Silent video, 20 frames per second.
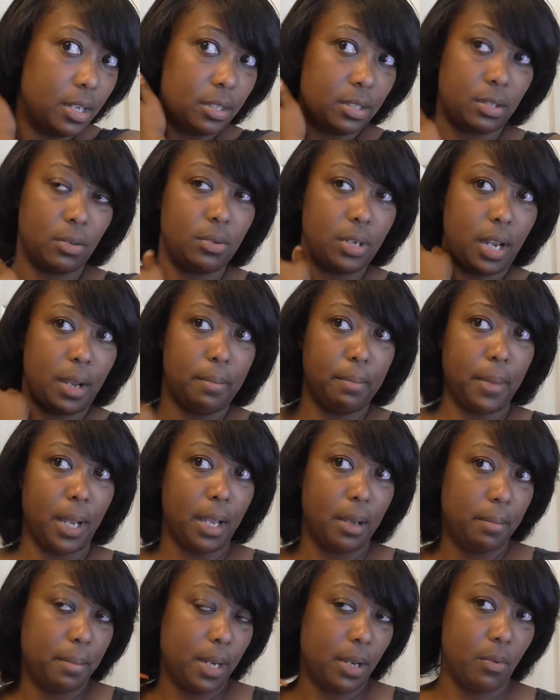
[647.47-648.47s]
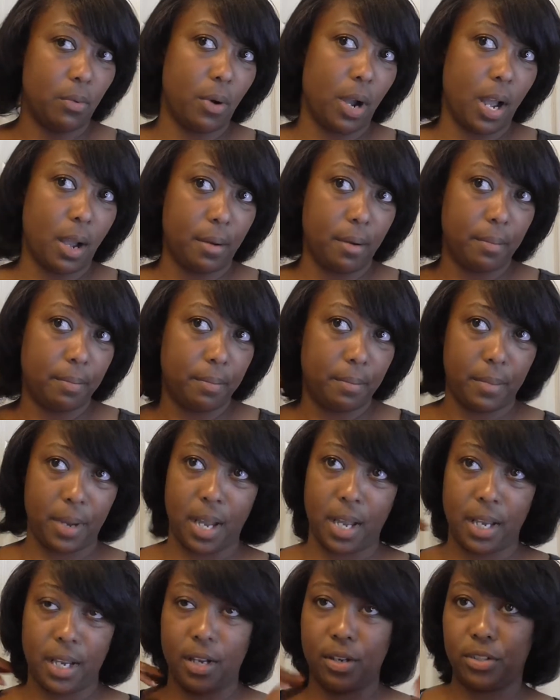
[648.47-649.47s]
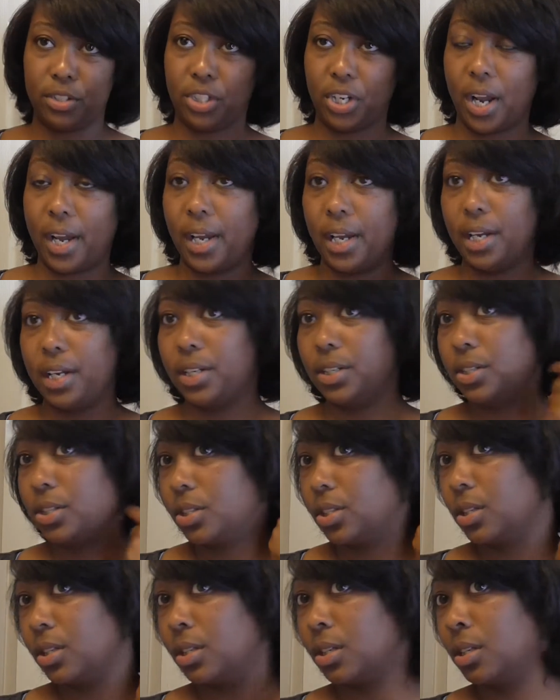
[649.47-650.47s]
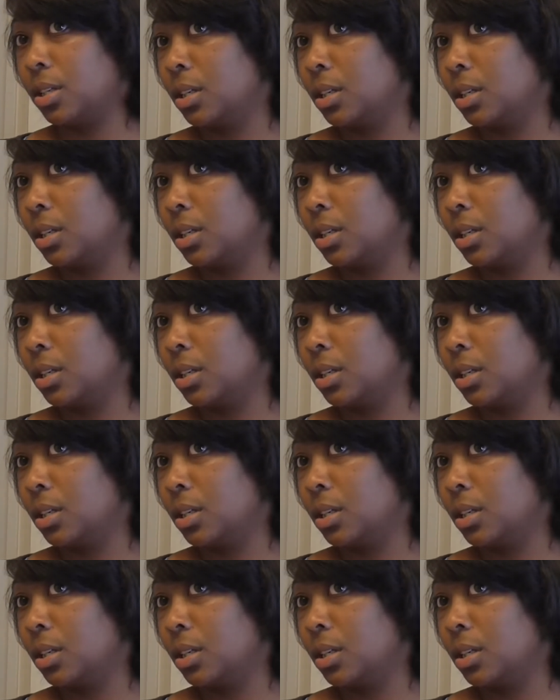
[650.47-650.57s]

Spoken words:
So that may be why my hair changed.